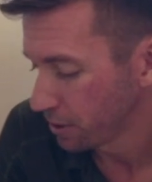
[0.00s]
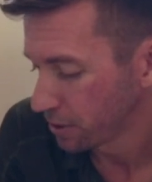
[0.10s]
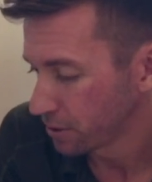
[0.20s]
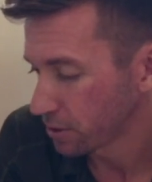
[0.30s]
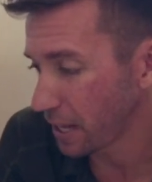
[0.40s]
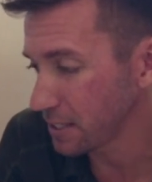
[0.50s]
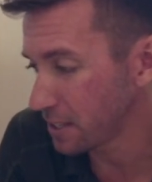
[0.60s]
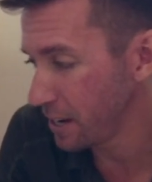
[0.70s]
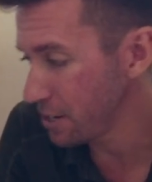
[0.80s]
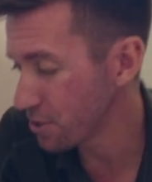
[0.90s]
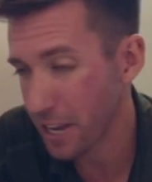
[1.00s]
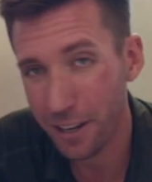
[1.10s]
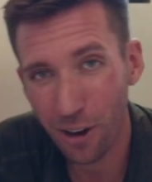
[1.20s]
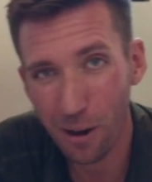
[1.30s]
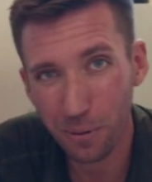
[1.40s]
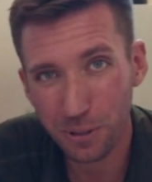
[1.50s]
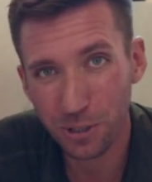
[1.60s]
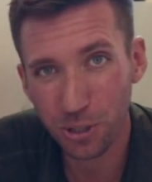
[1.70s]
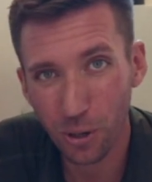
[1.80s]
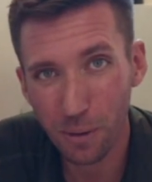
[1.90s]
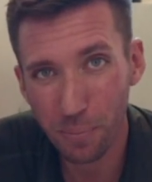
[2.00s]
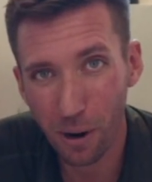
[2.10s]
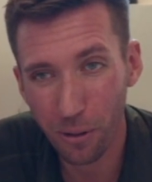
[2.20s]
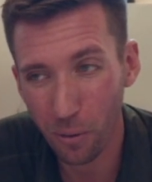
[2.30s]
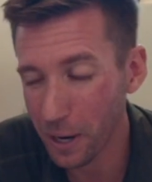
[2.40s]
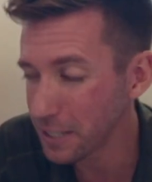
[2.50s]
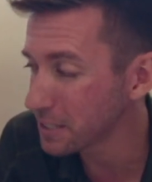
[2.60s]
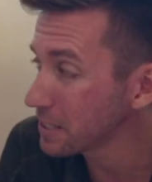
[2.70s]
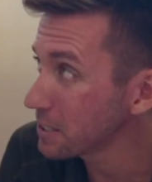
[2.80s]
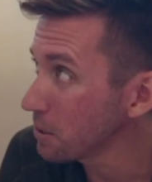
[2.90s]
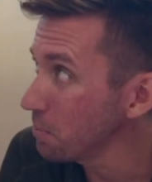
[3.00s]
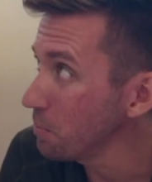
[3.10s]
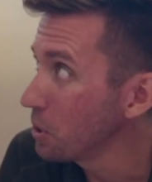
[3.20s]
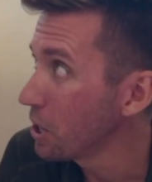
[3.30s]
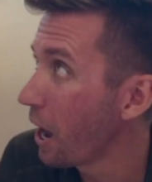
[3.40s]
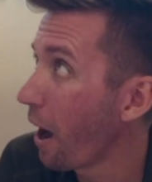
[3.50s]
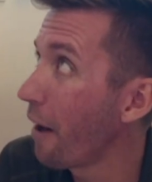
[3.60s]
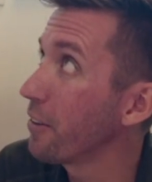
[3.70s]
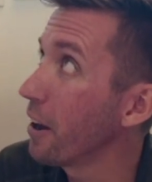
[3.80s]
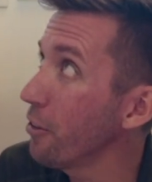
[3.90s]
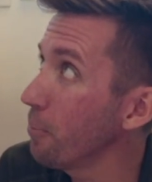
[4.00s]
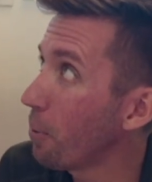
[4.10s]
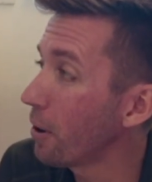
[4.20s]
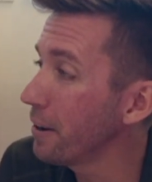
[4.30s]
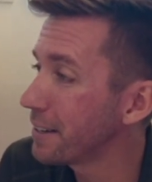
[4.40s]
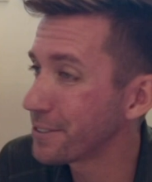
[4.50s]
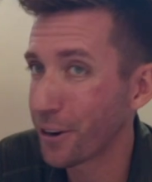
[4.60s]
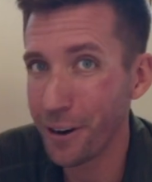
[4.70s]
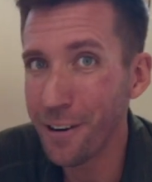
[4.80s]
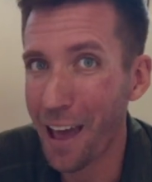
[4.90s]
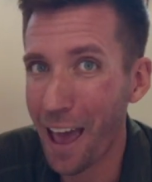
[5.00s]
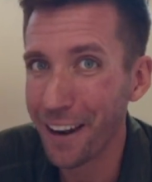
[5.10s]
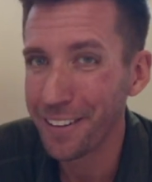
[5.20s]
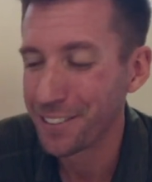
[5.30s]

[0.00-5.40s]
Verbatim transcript: So that's the Nature's Head composting toilet, part of the waste system. And the other part is our internet.